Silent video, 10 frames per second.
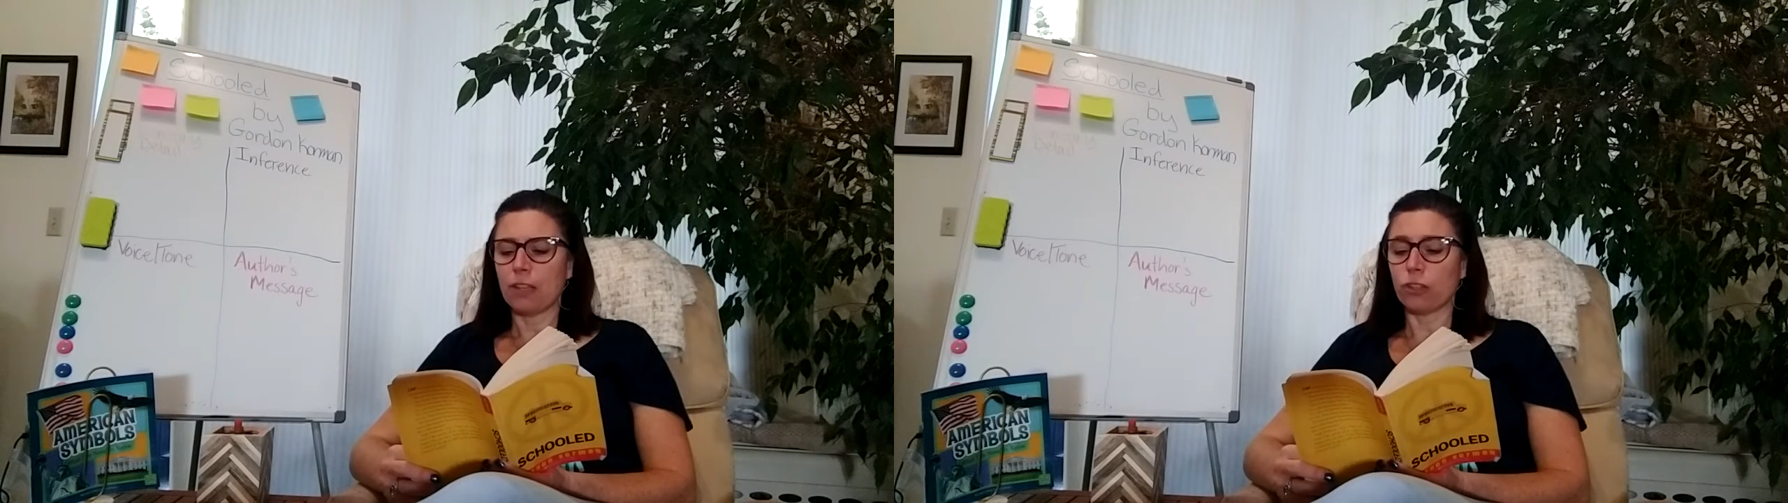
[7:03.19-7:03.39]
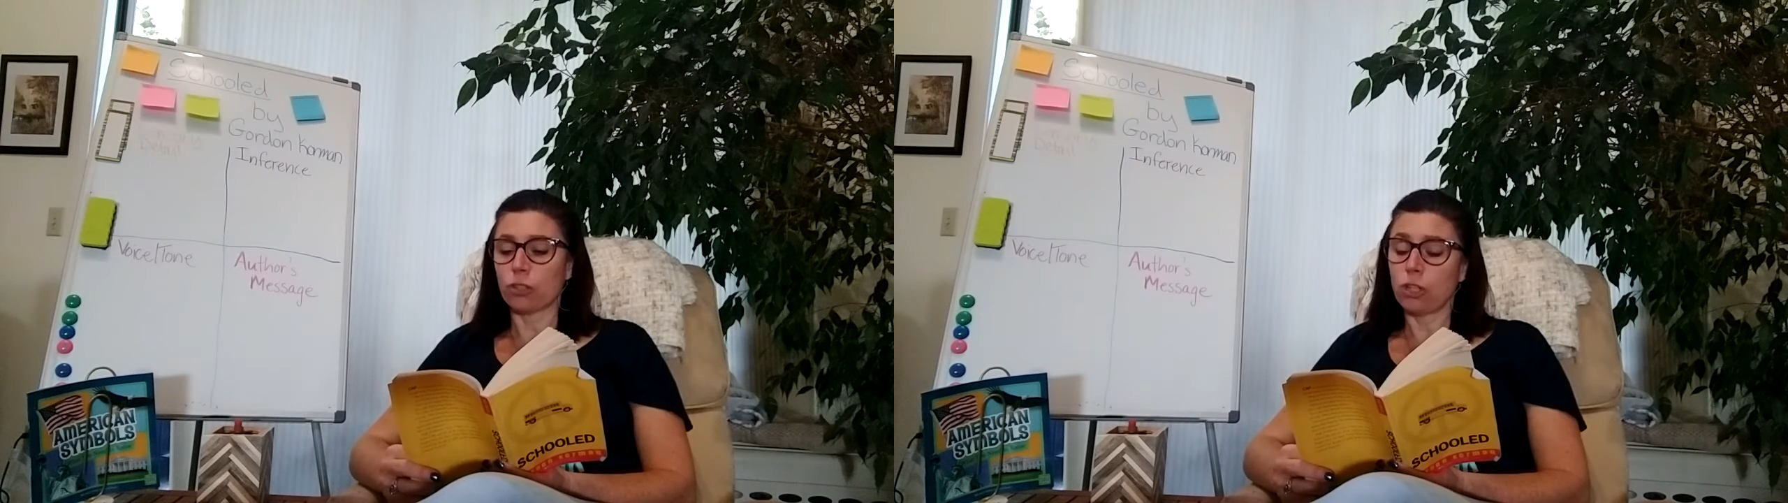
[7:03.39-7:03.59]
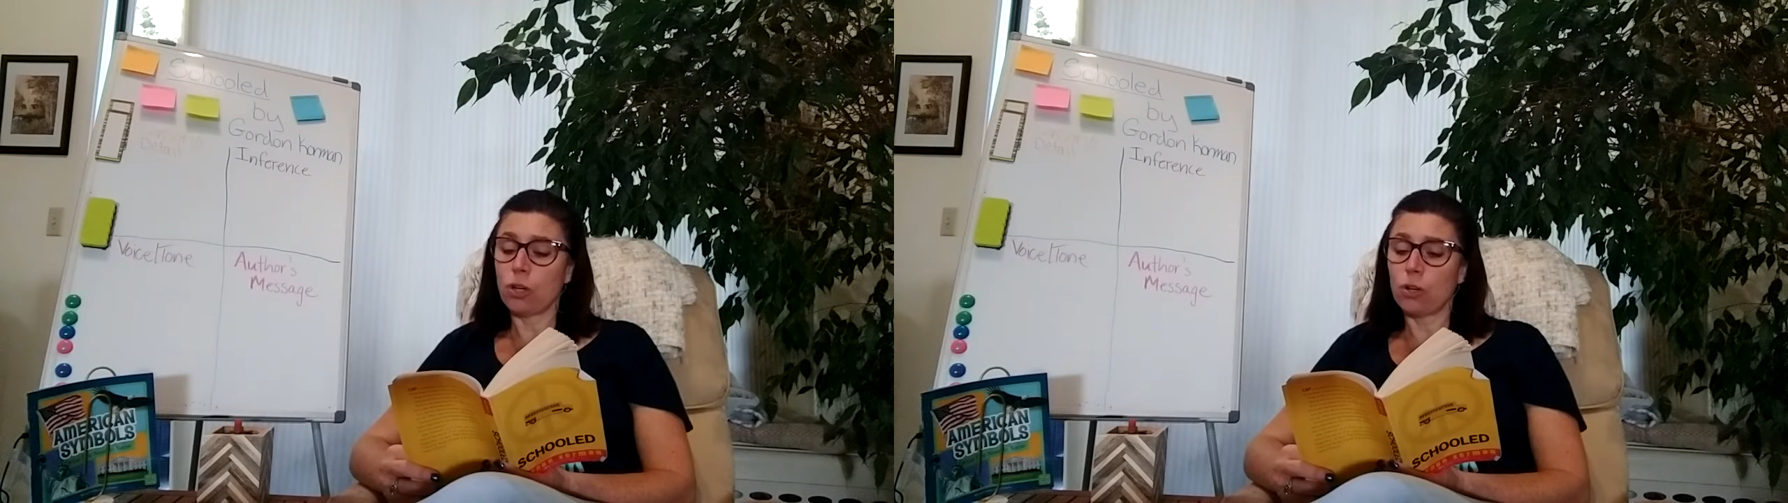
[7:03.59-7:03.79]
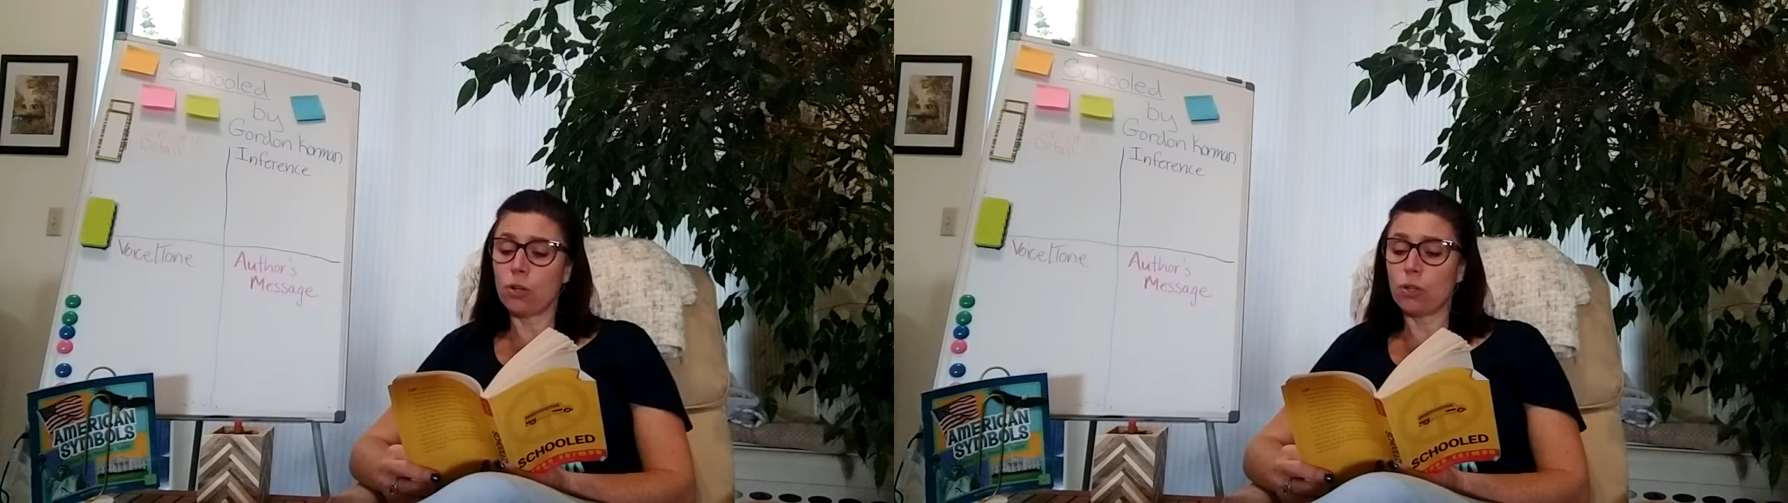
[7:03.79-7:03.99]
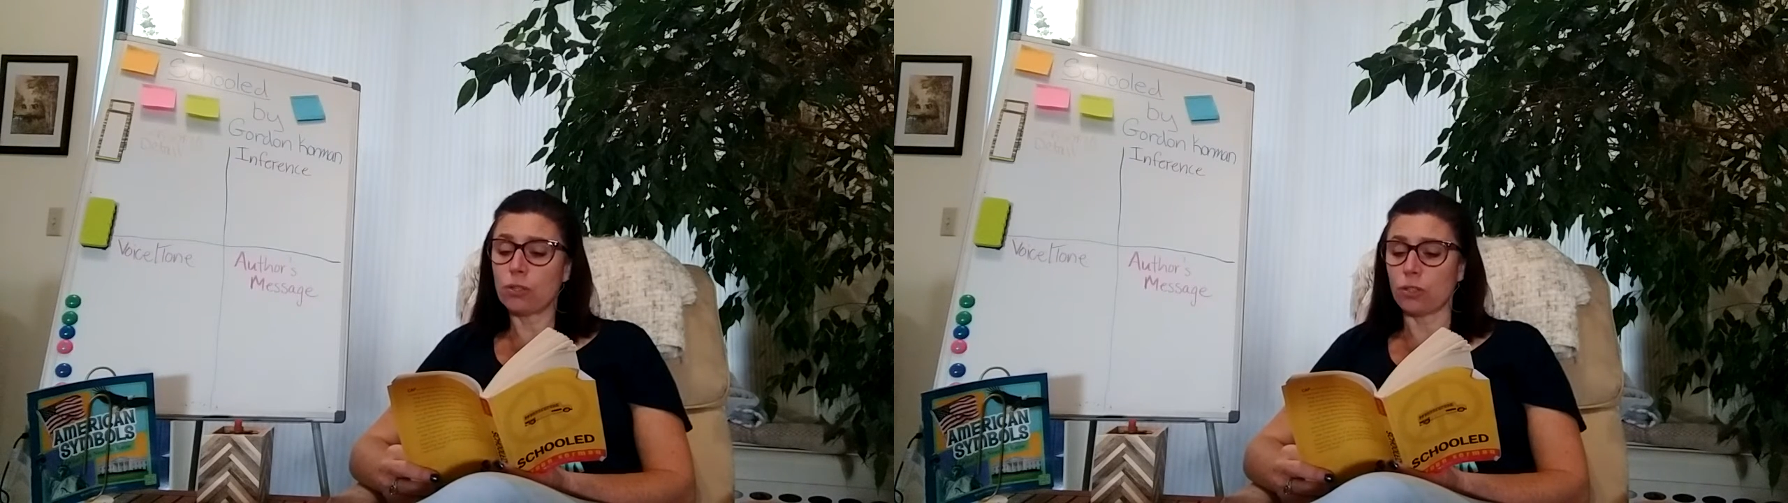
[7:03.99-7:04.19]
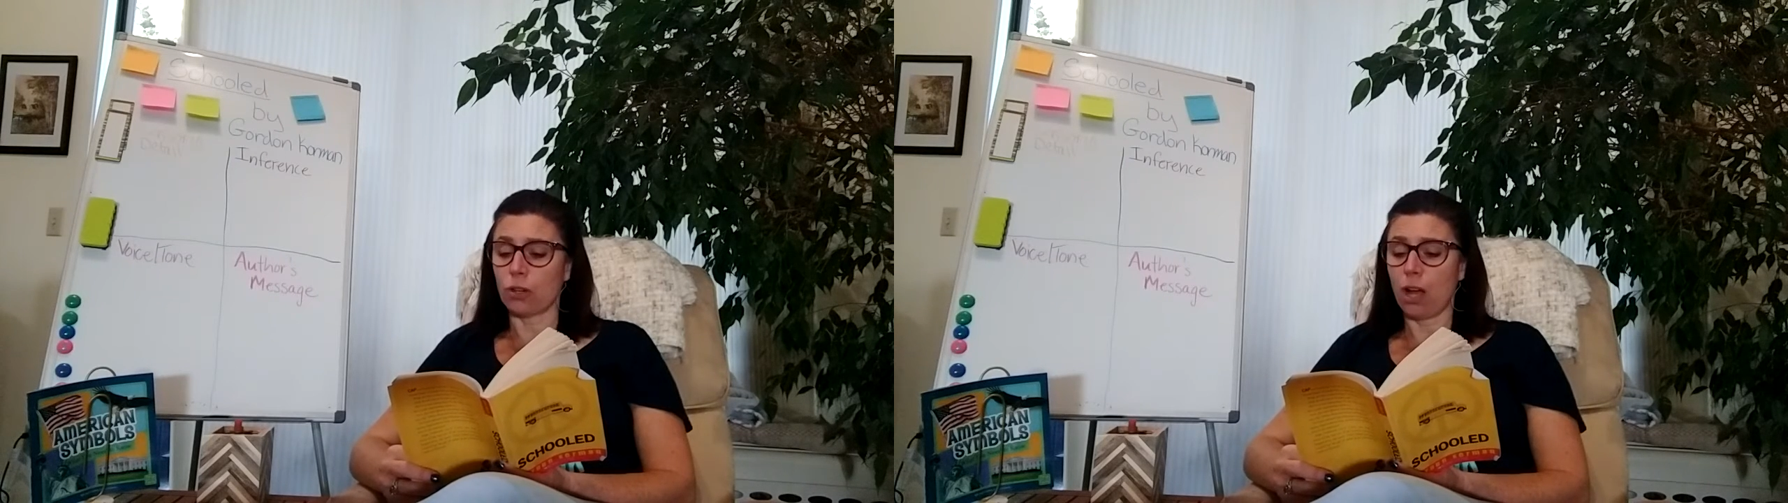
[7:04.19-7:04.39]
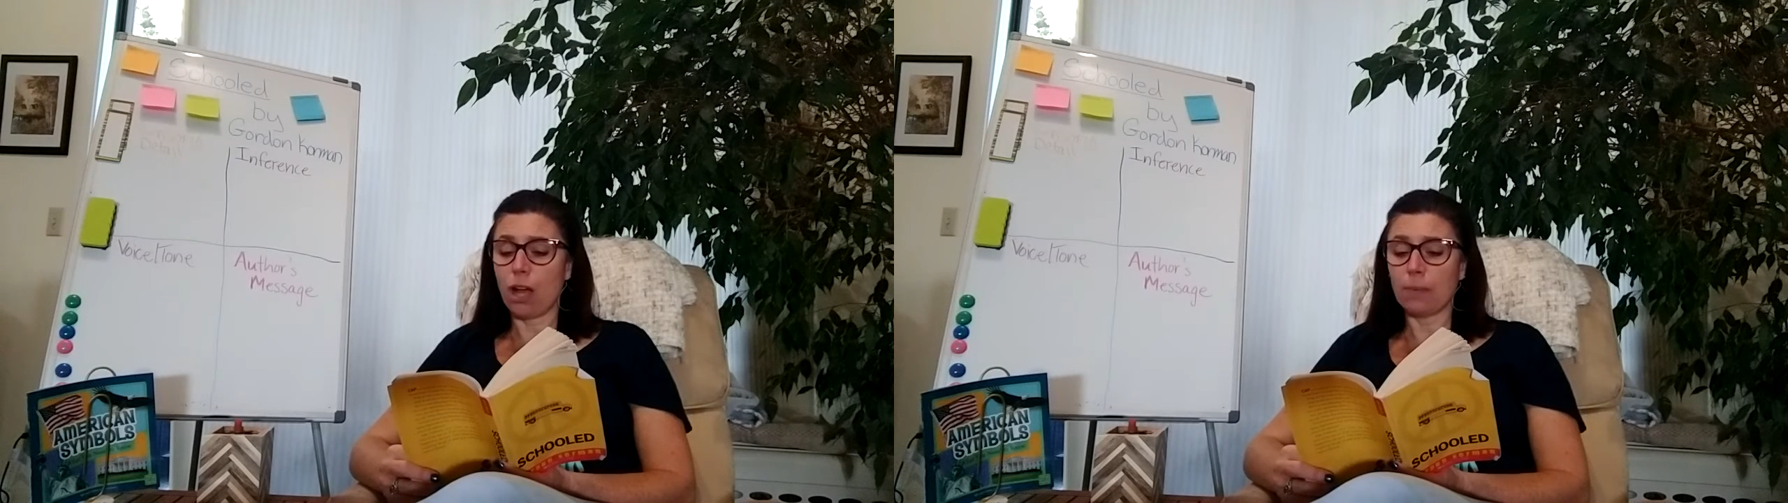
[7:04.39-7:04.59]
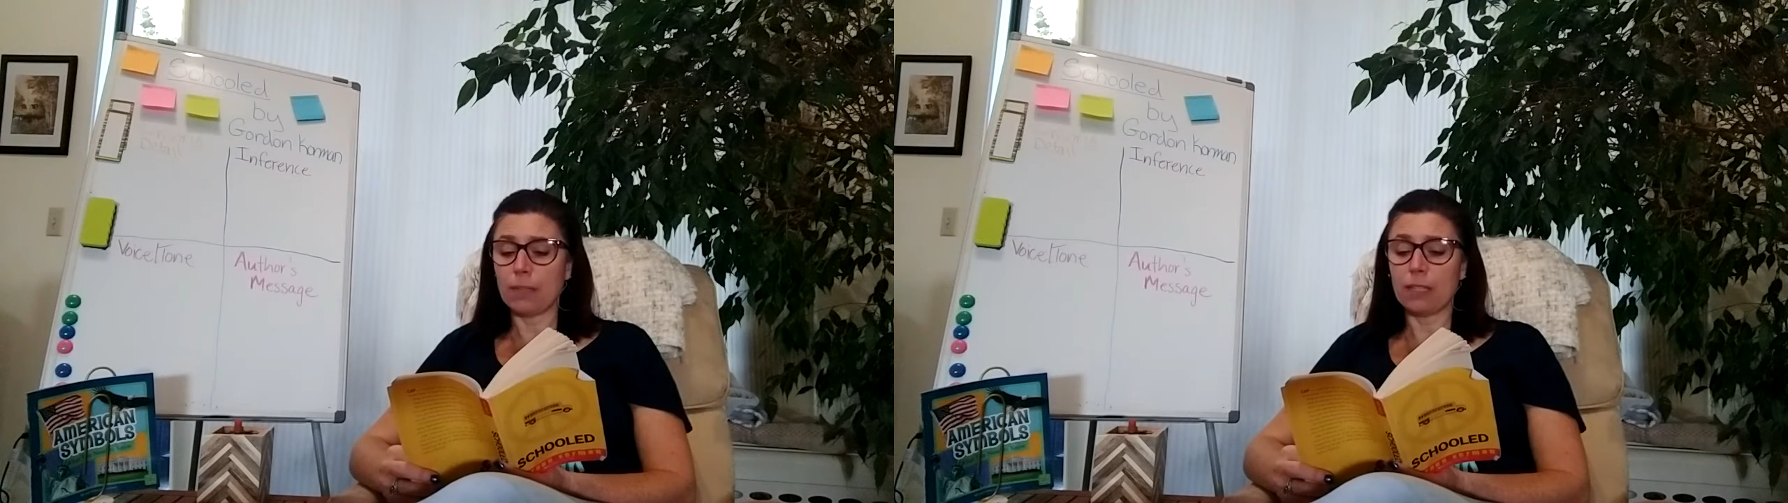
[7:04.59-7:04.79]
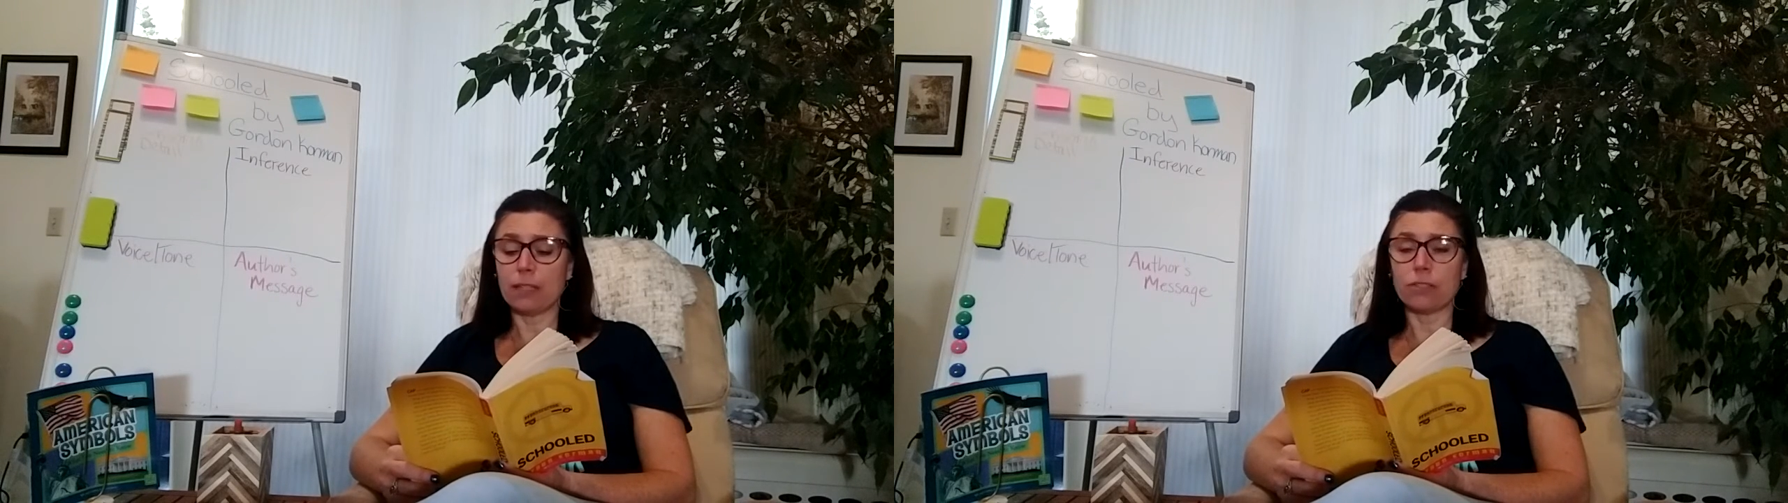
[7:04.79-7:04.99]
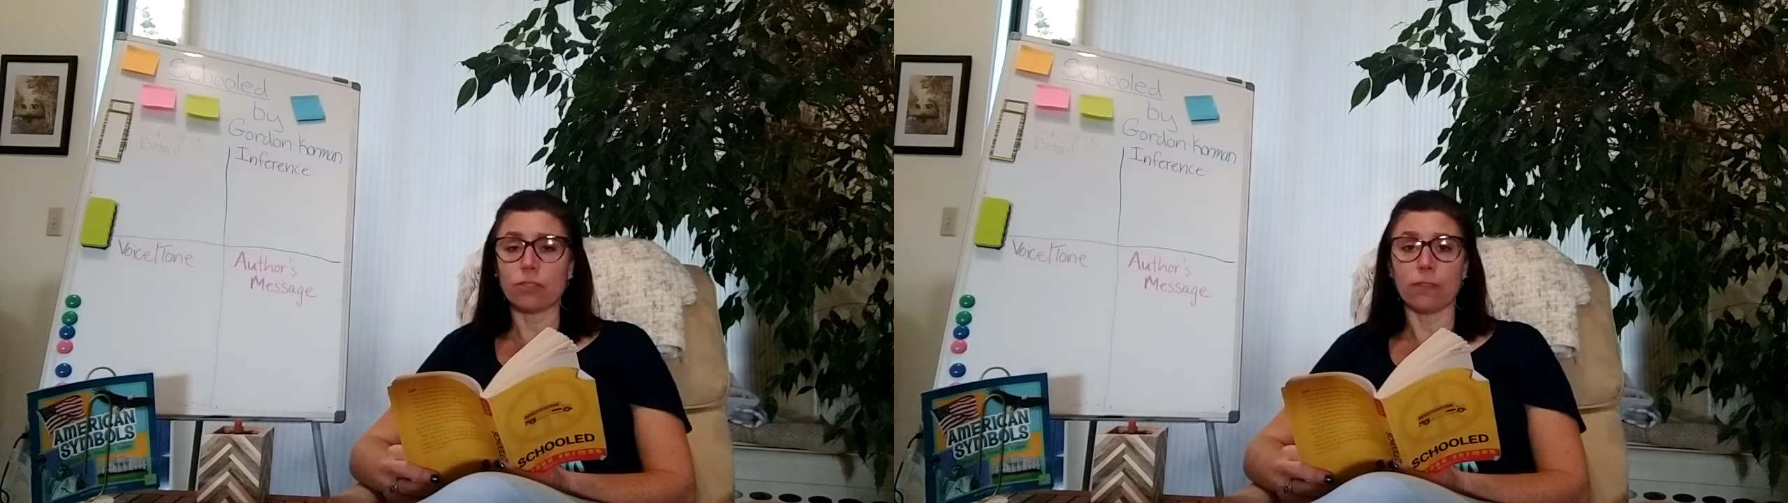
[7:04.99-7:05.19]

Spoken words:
Your clothes, your hobbies,